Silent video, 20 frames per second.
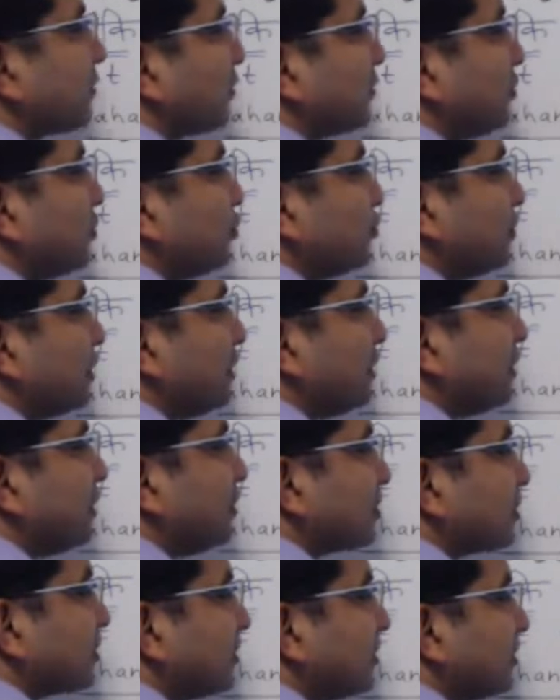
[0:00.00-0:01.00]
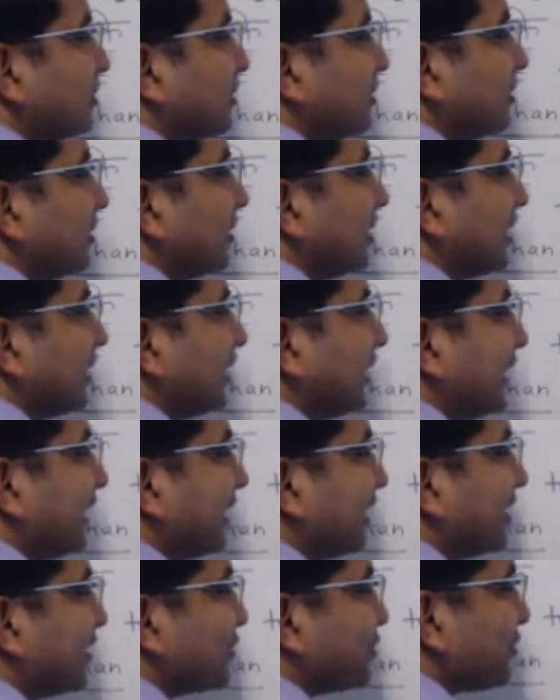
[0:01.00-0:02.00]
on using just in
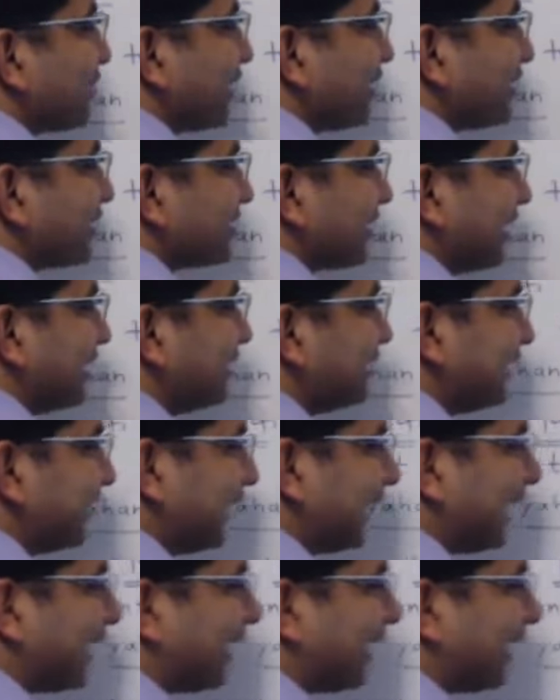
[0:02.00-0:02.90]
English, I just write